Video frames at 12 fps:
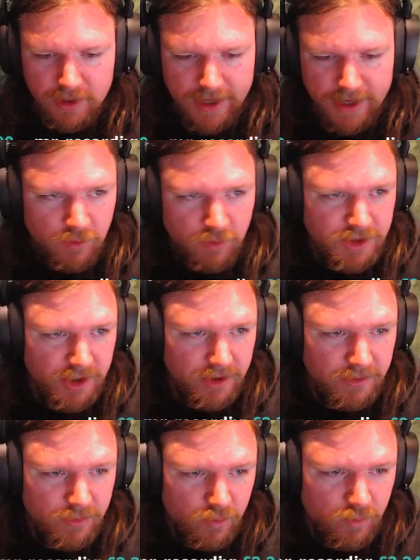And
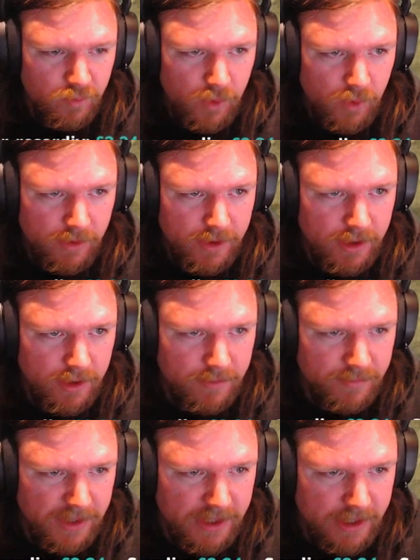also, we're going to
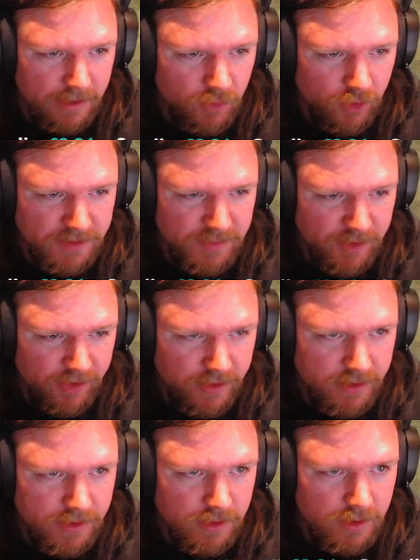be getting more
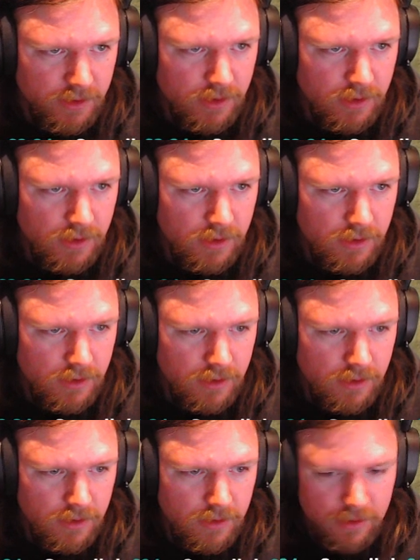experience.
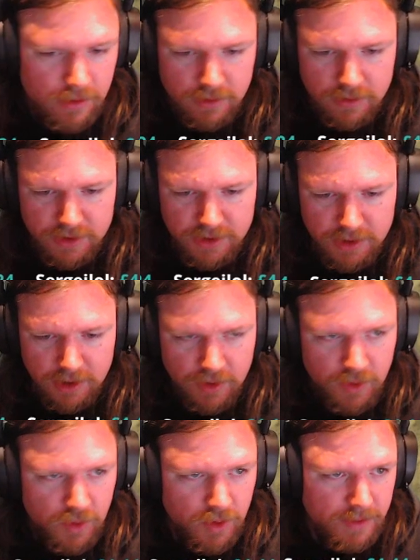
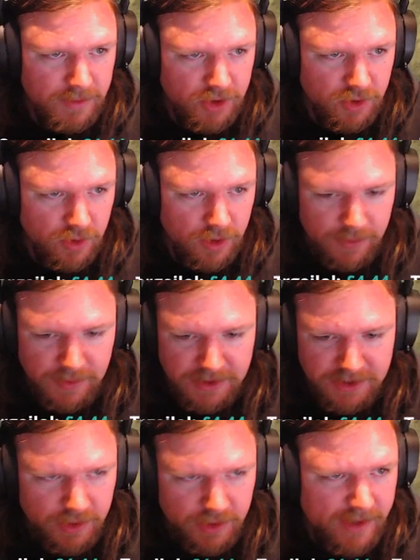Slowly but surely. We
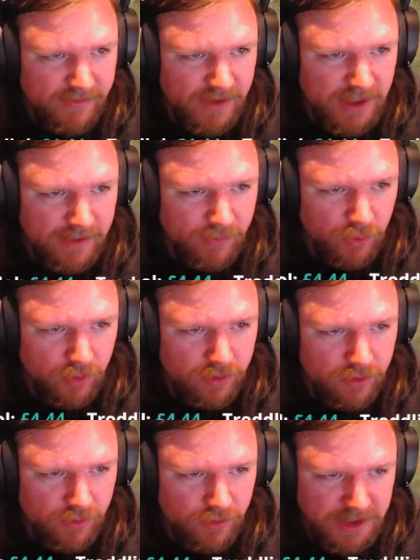still don't have any level
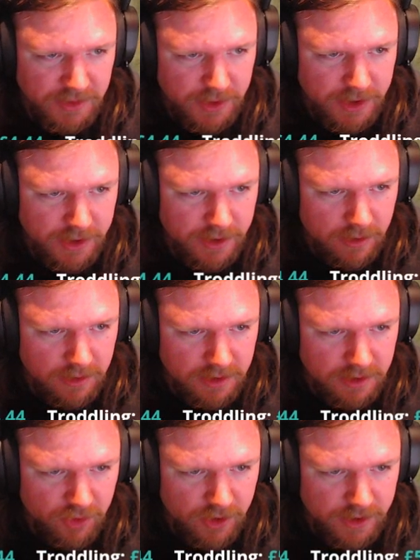3s, which is kind of
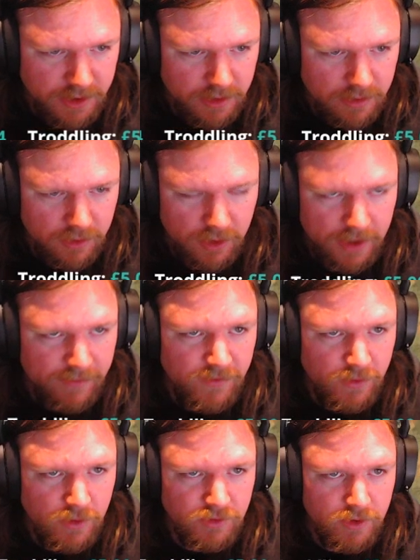surprising. Or level
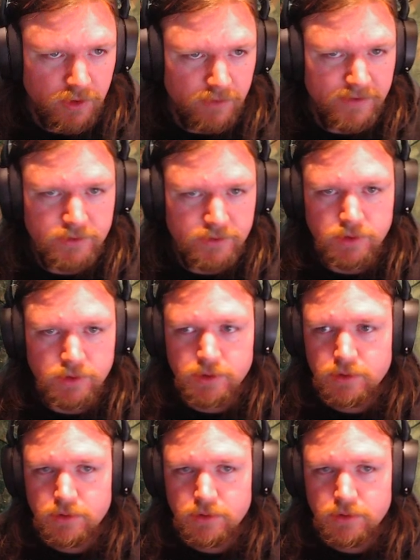4s, rather, veterans.